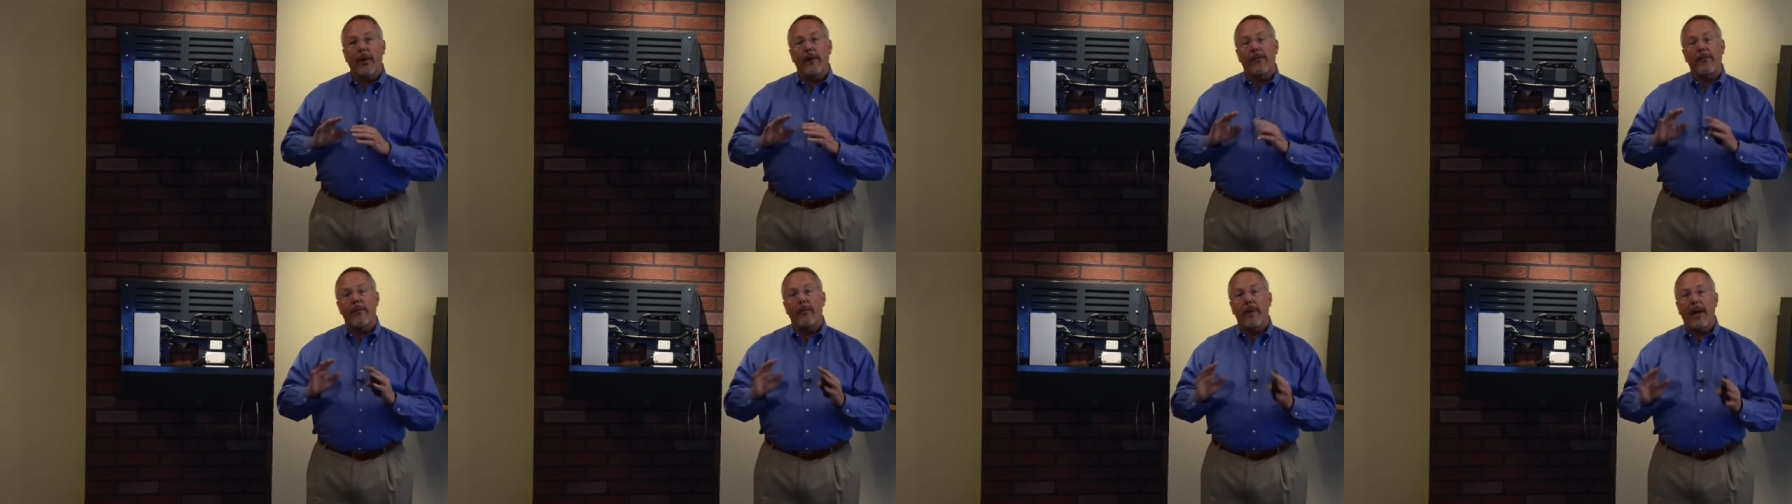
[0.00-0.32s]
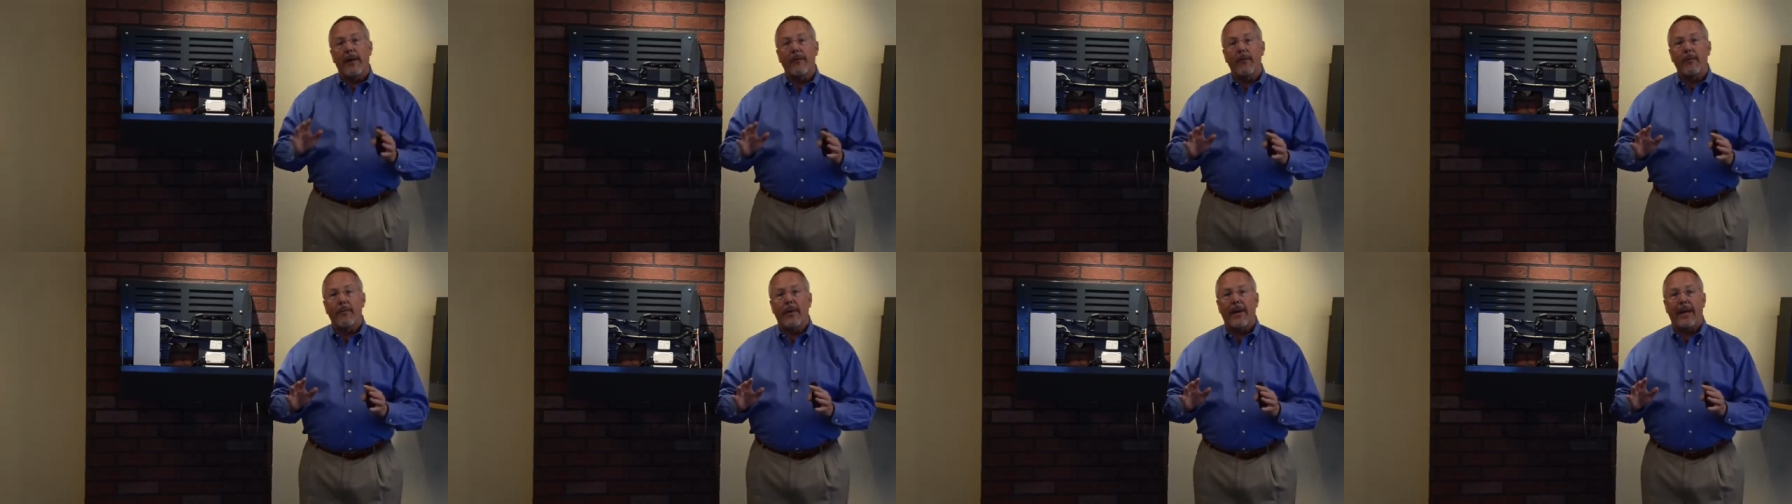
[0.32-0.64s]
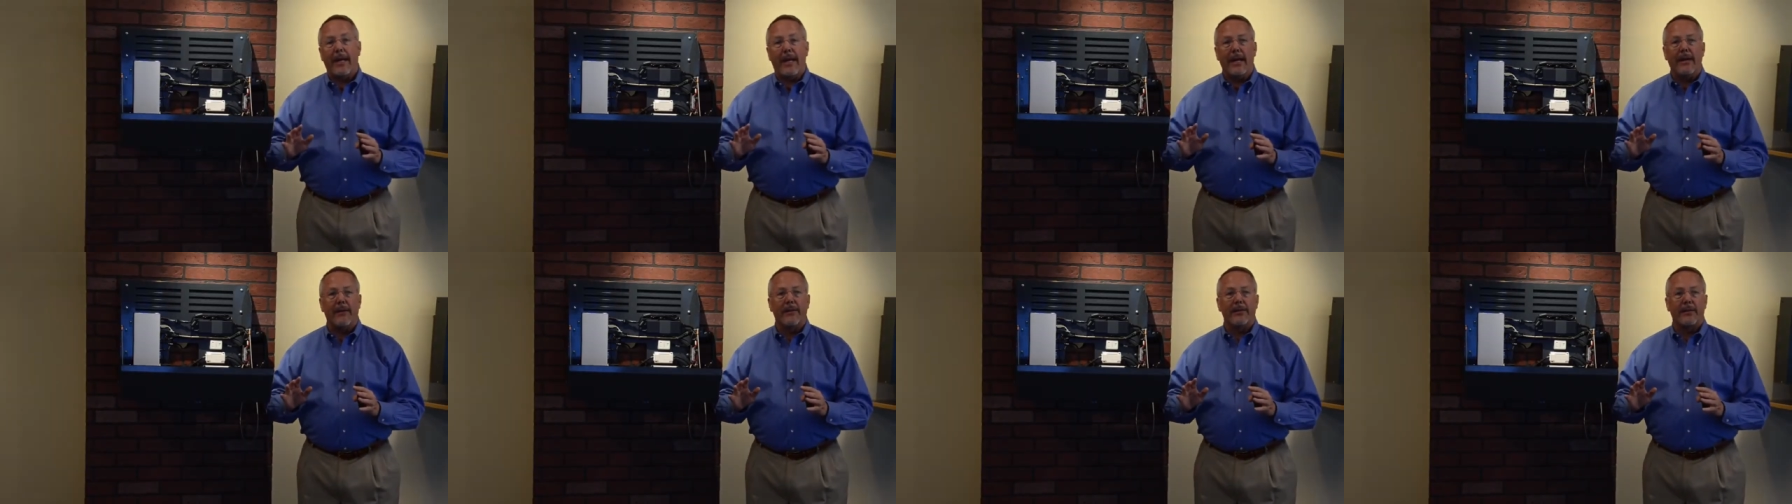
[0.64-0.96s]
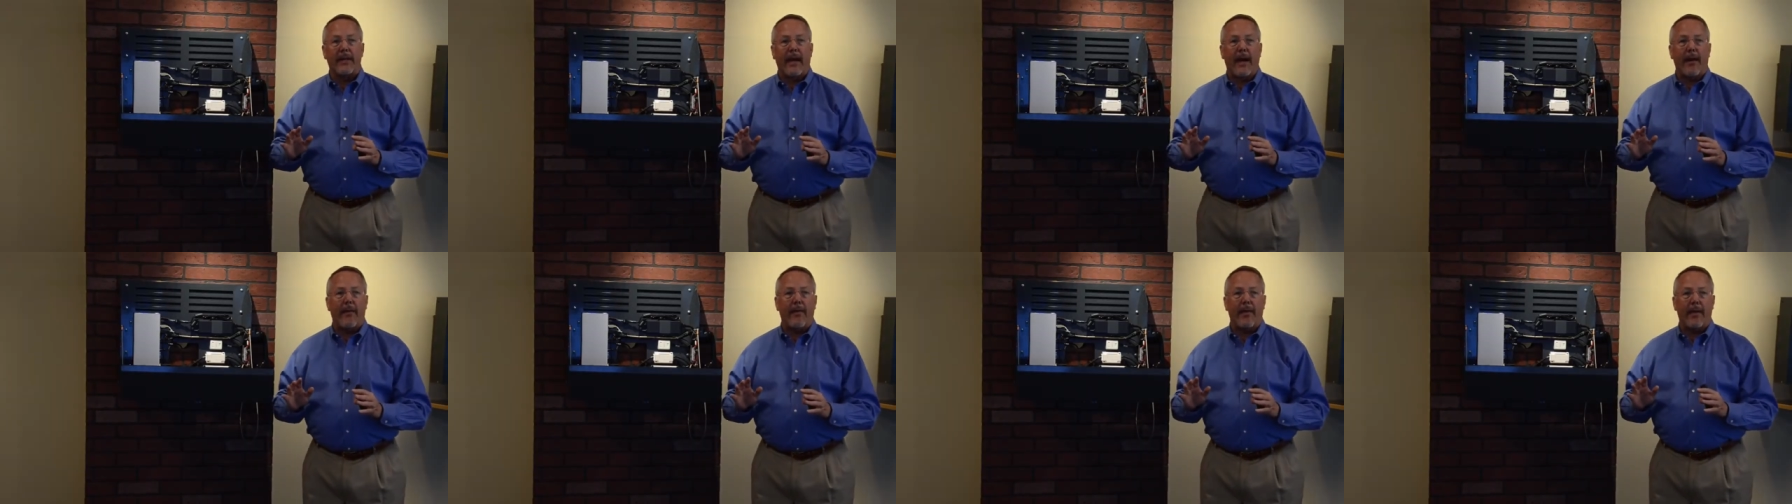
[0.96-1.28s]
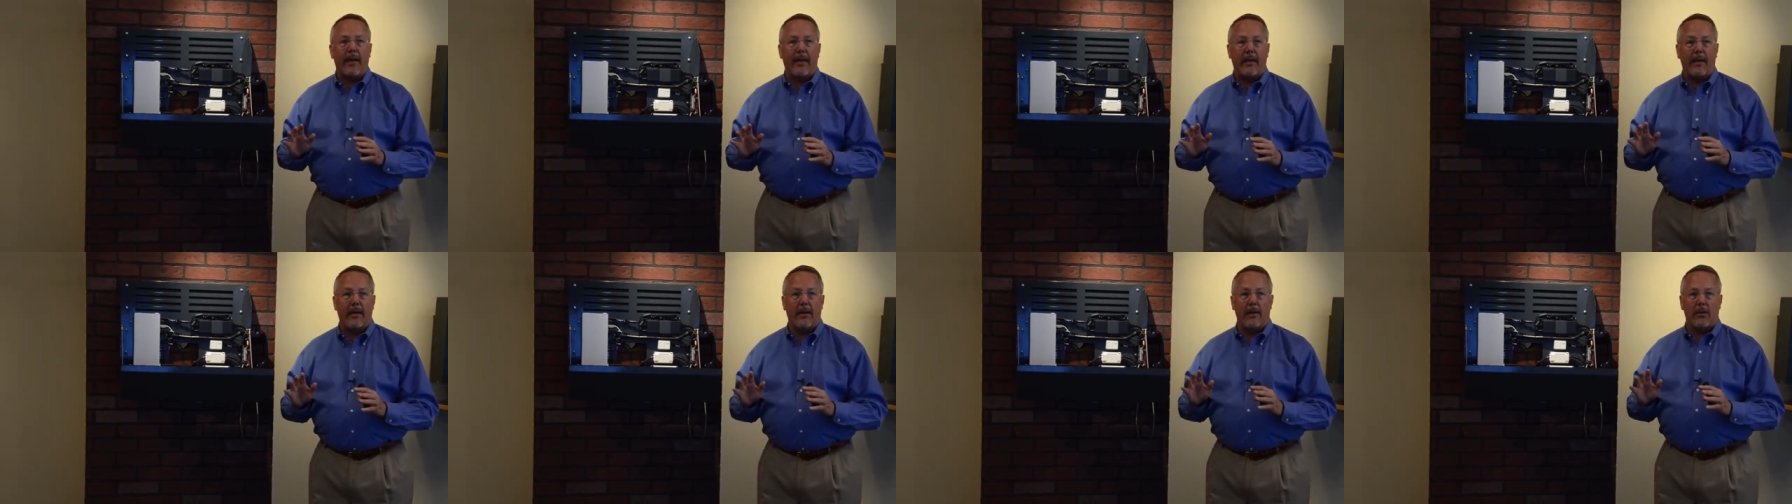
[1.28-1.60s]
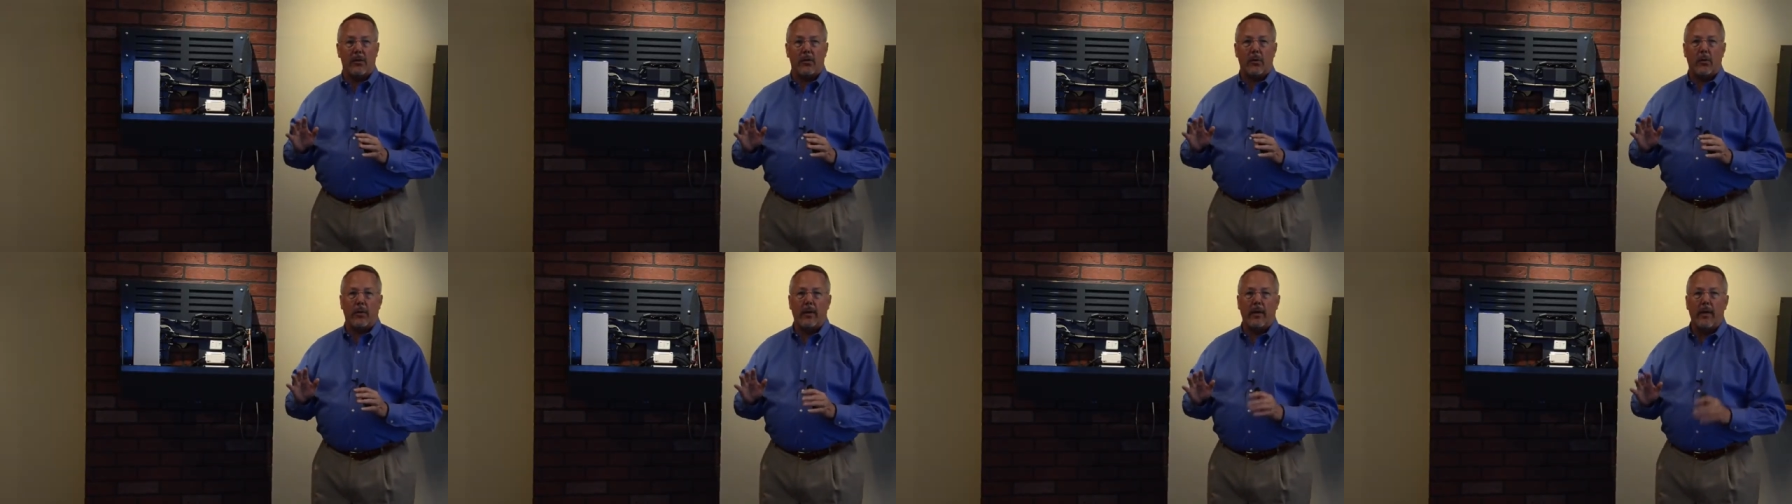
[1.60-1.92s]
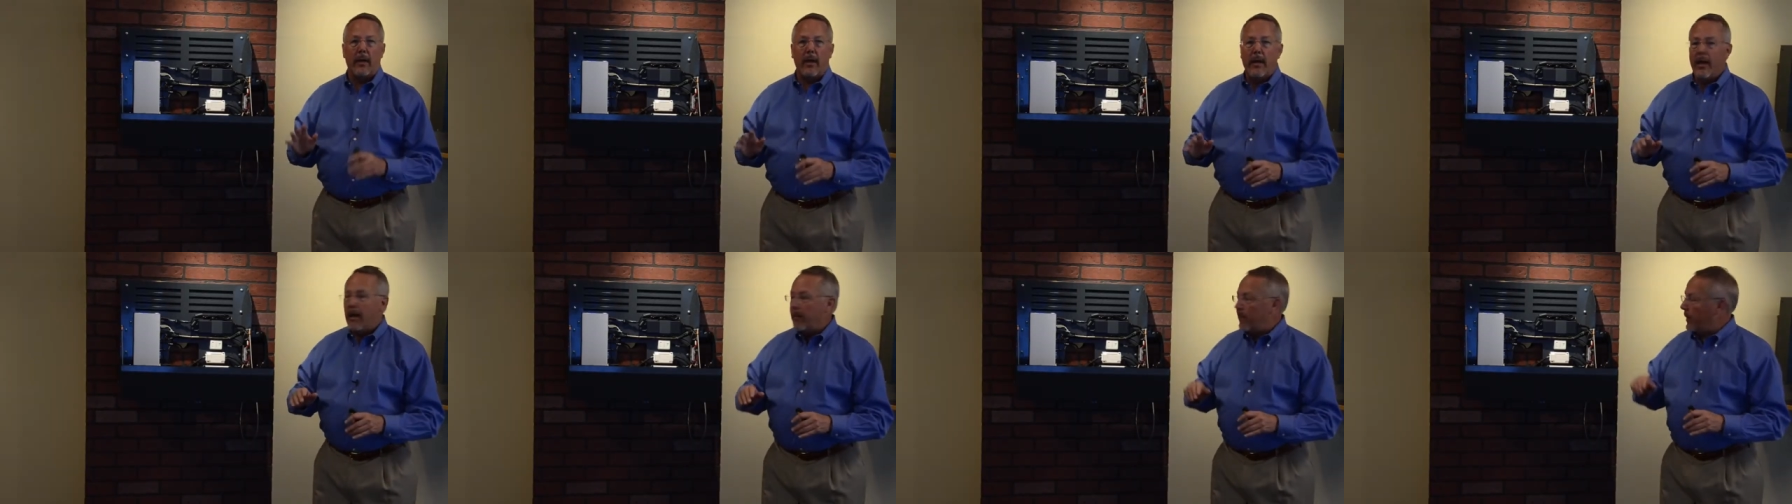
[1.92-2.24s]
from everybody else out in the industry,